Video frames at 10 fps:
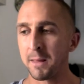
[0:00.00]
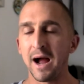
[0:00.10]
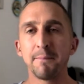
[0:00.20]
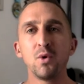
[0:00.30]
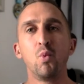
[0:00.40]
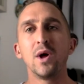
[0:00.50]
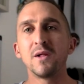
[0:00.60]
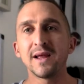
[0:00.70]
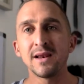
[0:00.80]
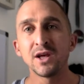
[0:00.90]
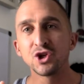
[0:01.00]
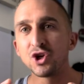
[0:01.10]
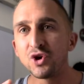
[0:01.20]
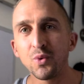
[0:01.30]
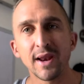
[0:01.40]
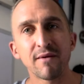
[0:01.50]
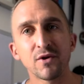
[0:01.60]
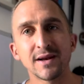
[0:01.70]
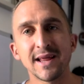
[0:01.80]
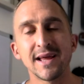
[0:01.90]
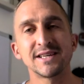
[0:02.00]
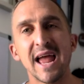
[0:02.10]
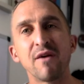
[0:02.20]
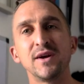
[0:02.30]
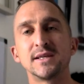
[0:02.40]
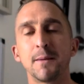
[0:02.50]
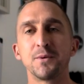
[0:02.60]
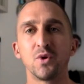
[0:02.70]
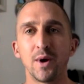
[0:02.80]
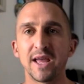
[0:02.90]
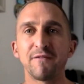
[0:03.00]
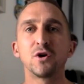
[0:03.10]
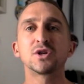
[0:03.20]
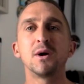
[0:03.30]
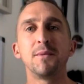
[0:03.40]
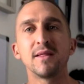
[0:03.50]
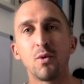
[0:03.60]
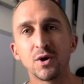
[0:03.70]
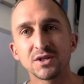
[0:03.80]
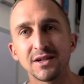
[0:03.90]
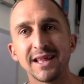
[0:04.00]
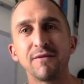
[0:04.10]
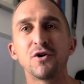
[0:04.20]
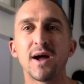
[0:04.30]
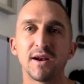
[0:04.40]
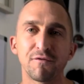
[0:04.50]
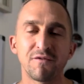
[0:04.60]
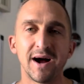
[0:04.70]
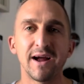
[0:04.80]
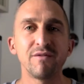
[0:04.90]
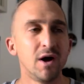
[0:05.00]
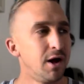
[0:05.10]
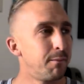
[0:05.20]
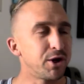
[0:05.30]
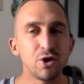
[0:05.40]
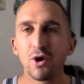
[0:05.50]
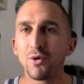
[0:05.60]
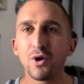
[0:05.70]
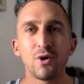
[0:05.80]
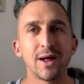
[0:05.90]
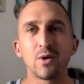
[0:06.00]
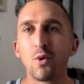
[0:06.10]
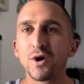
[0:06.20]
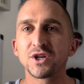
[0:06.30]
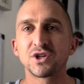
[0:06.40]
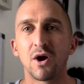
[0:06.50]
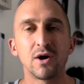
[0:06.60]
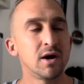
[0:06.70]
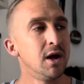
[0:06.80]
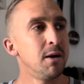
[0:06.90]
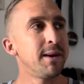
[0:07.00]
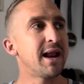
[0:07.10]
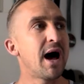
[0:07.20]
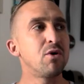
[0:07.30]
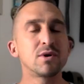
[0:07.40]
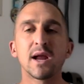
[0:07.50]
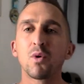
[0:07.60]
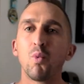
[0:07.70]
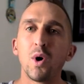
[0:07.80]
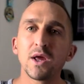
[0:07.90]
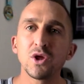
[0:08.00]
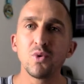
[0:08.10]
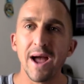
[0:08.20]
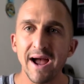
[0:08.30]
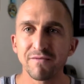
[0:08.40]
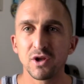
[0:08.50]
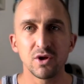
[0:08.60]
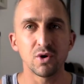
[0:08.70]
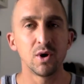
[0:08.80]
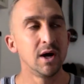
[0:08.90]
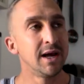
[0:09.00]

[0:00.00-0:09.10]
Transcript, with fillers: I've been willing to do whatever it takes every step of the way. If you're somebody that wants to leave your nine to five, but you don't know like where to start, man, I don't care what you have to do.